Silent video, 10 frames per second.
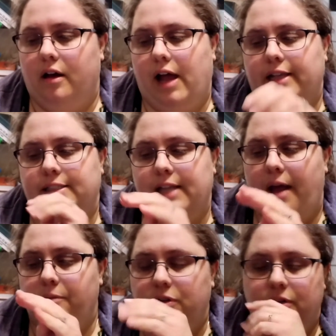I
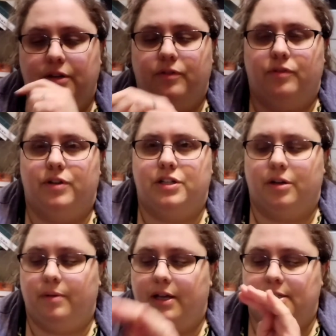stopped doing it with
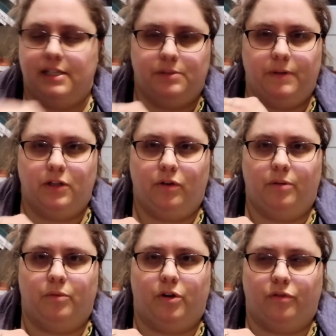Richard because he's been
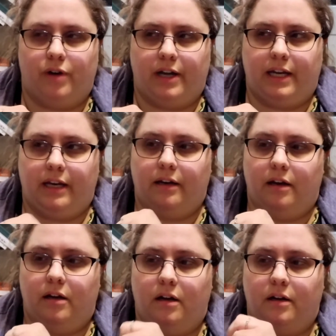doing more writing,
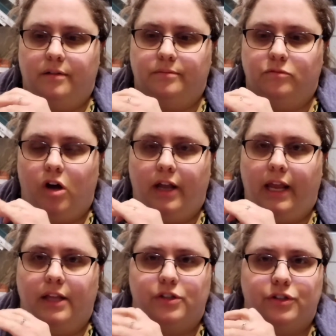long
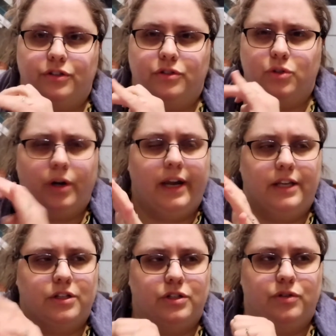answers, short
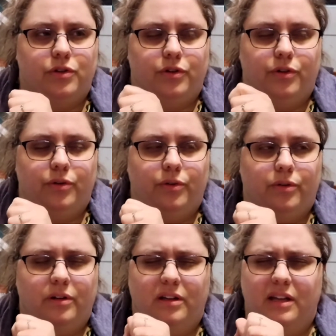answers through
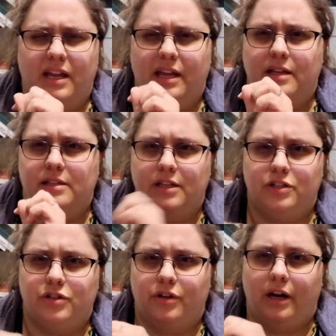his
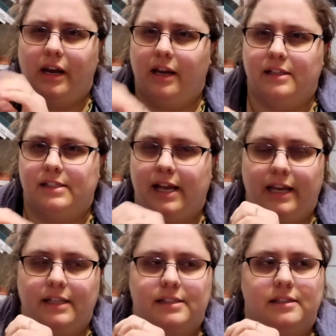history and
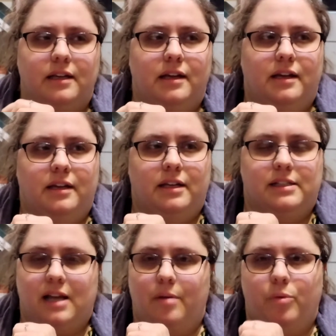science.
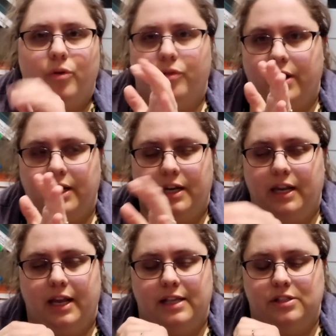He's got more writing
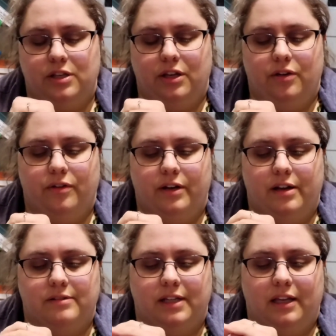he has to do, and
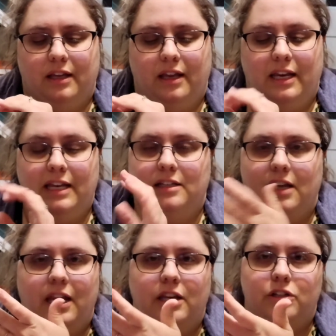I was like,
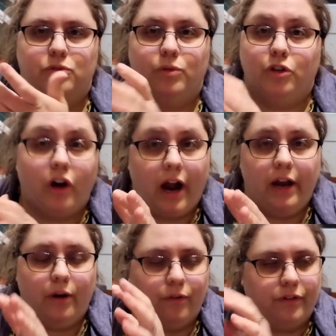he just would
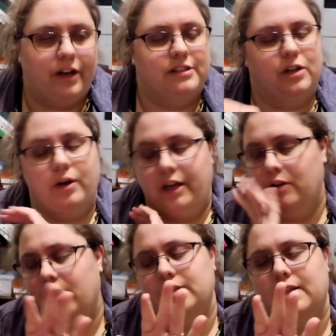cry over it. I was like, okay,
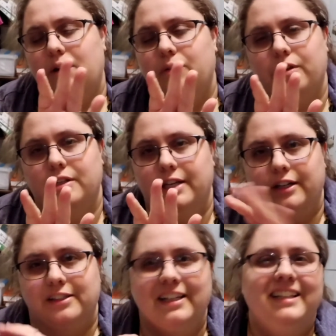it's not worth the
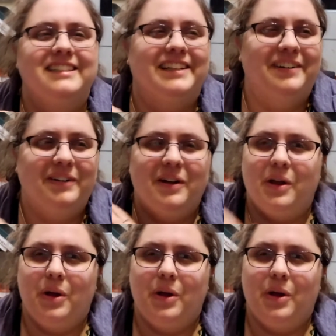tears. So